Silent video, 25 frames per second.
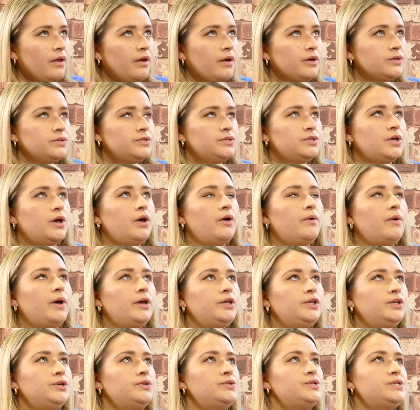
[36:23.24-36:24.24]
So I
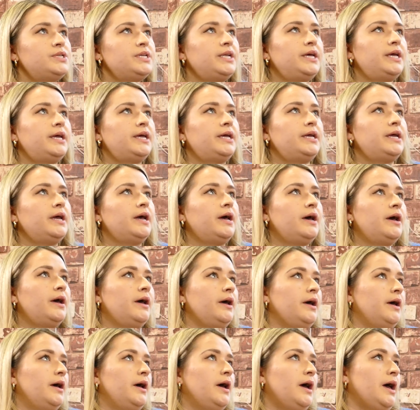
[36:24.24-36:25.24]
usually,
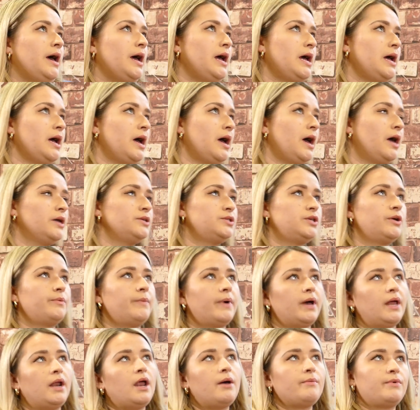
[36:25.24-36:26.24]
so
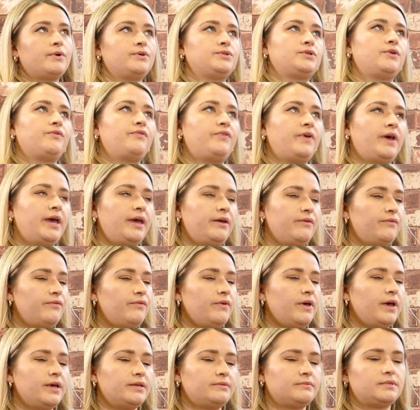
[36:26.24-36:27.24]
my alarm goes off at
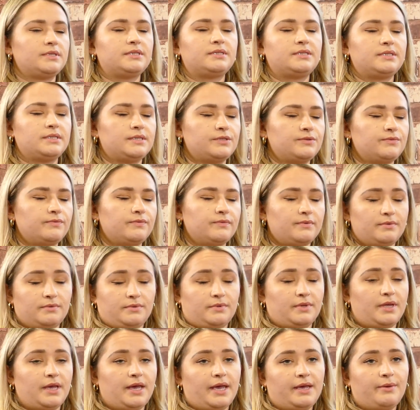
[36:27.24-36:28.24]

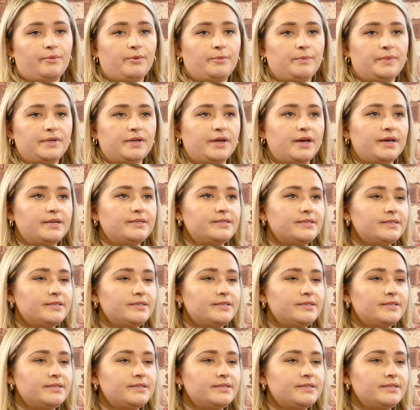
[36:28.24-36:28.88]
8 would be nice,